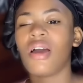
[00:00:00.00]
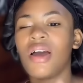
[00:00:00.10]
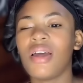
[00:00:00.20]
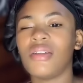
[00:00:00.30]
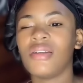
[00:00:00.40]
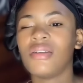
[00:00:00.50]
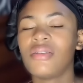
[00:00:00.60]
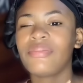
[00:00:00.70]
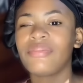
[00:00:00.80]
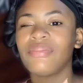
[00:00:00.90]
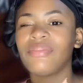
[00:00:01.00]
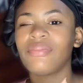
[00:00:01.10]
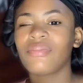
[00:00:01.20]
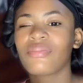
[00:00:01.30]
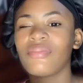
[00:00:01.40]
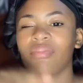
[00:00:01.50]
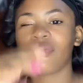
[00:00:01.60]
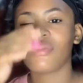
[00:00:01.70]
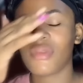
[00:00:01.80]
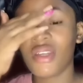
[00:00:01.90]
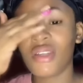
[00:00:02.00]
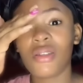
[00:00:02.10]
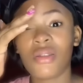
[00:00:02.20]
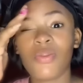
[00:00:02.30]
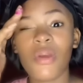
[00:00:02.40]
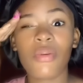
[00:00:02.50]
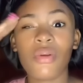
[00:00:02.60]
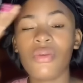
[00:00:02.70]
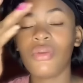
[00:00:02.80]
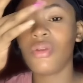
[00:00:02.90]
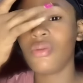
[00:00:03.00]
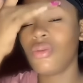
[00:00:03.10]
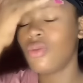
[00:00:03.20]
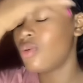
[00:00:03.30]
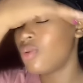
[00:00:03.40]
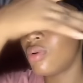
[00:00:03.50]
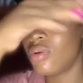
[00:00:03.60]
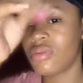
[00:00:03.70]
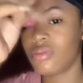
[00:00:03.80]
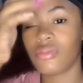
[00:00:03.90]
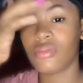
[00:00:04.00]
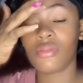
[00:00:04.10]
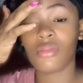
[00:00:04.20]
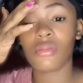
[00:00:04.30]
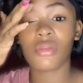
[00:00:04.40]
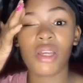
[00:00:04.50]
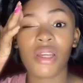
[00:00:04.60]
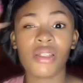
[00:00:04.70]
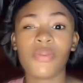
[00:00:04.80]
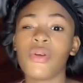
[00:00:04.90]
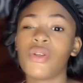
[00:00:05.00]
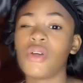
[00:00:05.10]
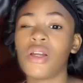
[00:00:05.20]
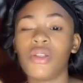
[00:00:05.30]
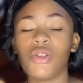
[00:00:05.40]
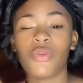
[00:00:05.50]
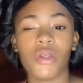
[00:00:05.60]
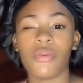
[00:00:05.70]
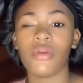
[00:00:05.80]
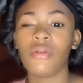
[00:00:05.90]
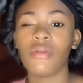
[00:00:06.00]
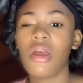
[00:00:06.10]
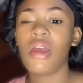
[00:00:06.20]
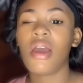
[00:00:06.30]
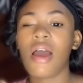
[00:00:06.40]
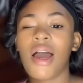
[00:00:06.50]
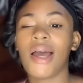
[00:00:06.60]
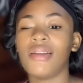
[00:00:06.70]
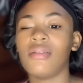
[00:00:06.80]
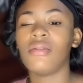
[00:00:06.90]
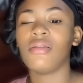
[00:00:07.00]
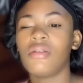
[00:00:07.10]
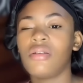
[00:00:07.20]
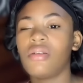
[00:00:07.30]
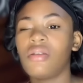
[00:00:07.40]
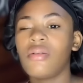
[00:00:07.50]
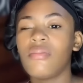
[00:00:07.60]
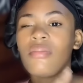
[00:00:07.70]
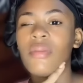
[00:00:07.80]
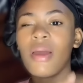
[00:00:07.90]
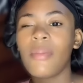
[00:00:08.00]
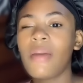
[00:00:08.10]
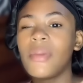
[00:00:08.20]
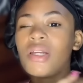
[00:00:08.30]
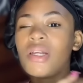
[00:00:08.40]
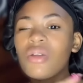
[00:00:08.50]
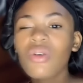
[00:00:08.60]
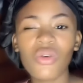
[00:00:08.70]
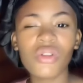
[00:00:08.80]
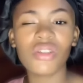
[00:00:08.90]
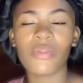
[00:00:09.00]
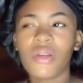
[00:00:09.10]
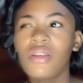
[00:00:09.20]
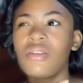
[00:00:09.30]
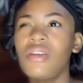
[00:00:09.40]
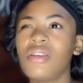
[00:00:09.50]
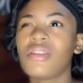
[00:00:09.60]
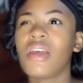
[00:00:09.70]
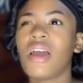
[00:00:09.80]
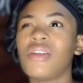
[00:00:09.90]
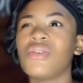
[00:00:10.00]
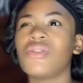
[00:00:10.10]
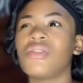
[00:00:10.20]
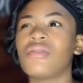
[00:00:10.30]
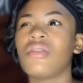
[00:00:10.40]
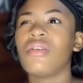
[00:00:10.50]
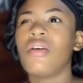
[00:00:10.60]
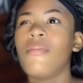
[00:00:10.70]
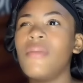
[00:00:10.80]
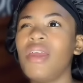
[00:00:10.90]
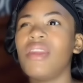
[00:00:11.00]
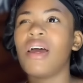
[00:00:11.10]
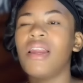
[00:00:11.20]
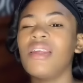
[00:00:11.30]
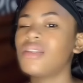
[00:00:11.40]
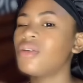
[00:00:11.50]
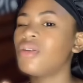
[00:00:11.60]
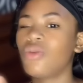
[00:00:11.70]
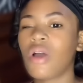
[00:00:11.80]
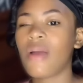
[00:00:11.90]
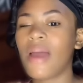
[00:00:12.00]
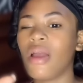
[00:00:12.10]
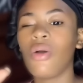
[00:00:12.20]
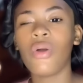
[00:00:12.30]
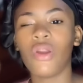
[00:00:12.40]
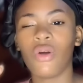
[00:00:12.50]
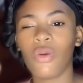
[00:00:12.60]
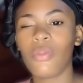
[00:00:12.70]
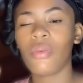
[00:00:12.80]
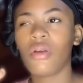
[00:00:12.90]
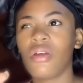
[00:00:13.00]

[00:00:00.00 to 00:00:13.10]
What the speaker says: And things people do things spiritually to people. And me and my mother did good, so many things say I just me not listening to her by going up,